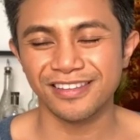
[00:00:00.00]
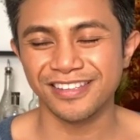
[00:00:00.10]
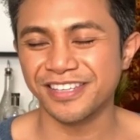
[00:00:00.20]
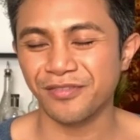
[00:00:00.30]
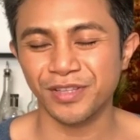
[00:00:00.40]

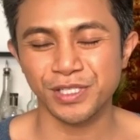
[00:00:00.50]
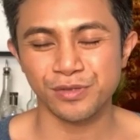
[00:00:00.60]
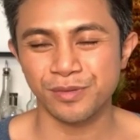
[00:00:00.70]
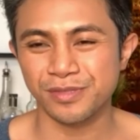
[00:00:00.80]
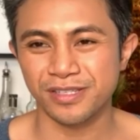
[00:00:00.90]
definitely
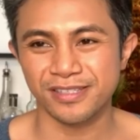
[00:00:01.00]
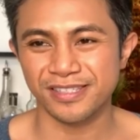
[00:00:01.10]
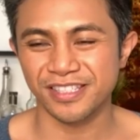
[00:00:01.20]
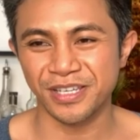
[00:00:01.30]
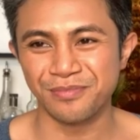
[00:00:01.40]
dreams in his
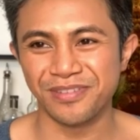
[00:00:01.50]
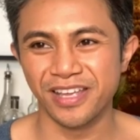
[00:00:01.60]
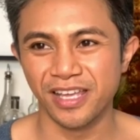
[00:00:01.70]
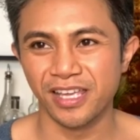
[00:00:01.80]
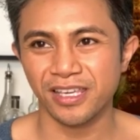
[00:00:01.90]
sleep.
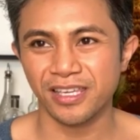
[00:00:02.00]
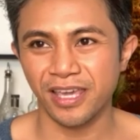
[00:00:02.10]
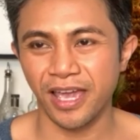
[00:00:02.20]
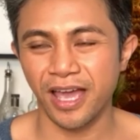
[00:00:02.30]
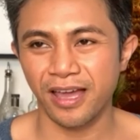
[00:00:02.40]

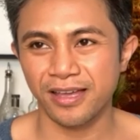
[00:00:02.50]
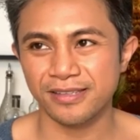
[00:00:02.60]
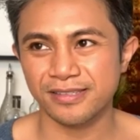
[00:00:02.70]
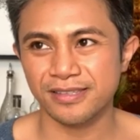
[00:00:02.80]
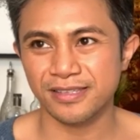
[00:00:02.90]
He
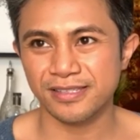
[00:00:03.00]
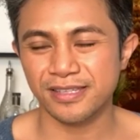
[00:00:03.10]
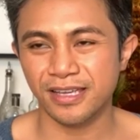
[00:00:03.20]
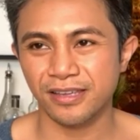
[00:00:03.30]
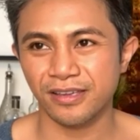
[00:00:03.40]
has this
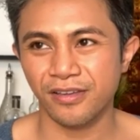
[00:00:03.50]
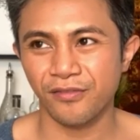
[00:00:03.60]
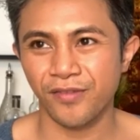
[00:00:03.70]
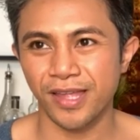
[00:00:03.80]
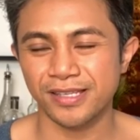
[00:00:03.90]
like
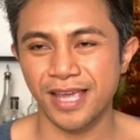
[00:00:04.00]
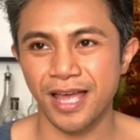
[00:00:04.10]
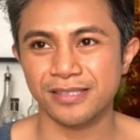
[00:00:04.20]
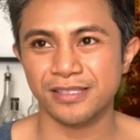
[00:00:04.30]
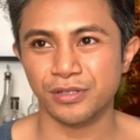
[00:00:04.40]

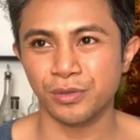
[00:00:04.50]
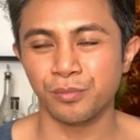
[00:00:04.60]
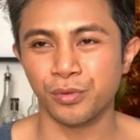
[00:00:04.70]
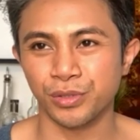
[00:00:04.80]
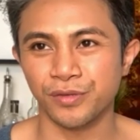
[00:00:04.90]
fantastical
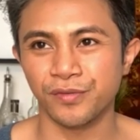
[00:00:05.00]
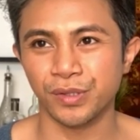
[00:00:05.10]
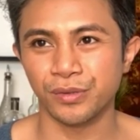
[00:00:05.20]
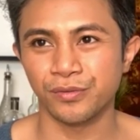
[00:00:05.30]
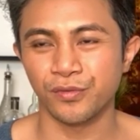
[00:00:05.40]
point of
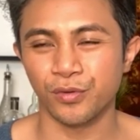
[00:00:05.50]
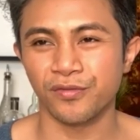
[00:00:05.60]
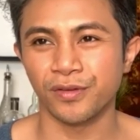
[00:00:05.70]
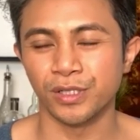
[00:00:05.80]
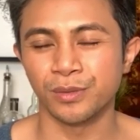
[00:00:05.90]
view for
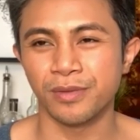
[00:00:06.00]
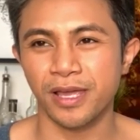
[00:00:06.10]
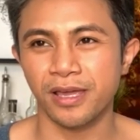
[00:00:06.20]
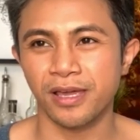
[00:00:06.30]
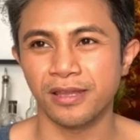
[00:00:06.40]
film,
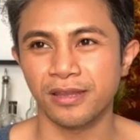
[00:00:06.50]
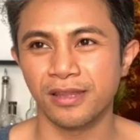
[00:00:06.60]
and